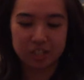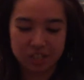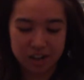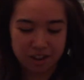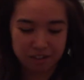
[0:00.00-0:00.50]

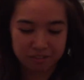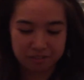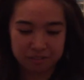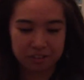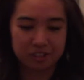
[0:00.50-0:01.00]

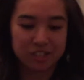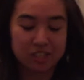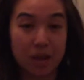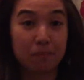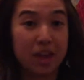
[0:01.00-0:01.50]
shuffle,
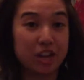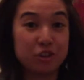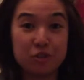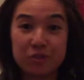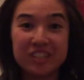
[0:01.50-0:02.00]
step.
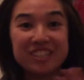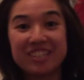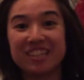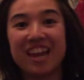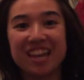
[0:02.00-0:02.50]
And you could
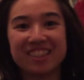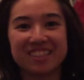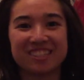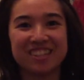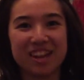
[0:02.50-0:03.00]

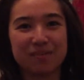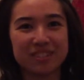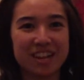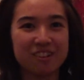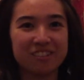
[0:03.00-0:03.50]
say the
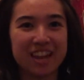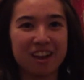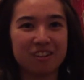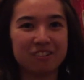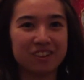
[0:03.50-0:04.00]
steps out
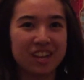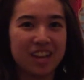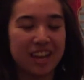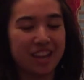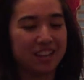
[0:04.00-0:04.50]
loud.
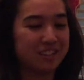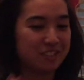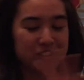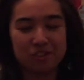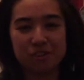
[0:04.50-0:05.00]

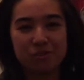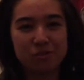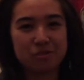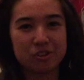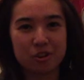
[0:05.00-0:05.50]
It's
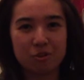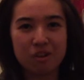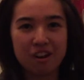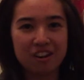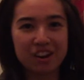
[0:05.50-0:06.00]
no,
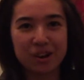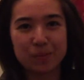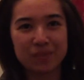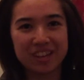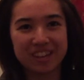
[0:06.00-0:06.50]
no harm